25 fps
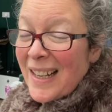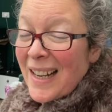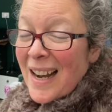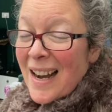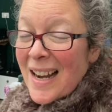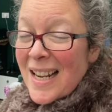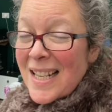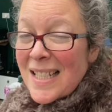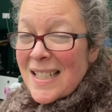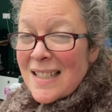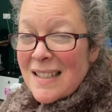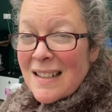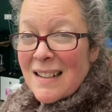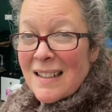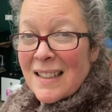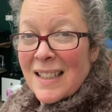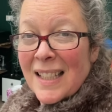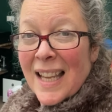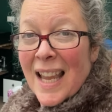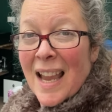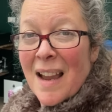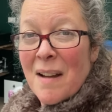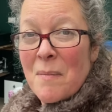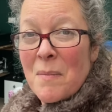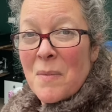I stuck the
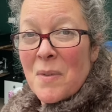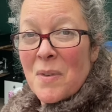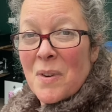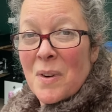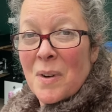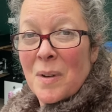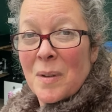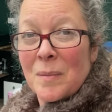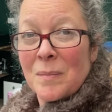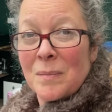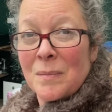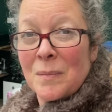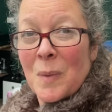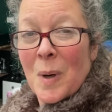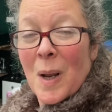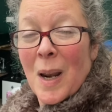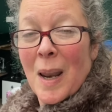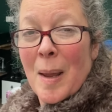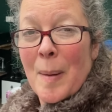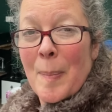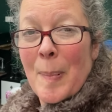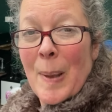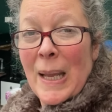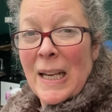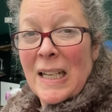camera on while
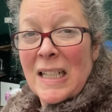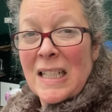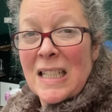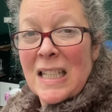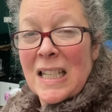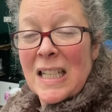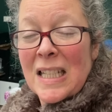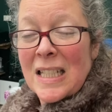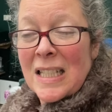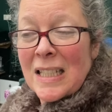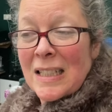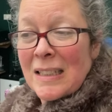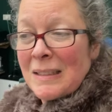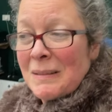I painted.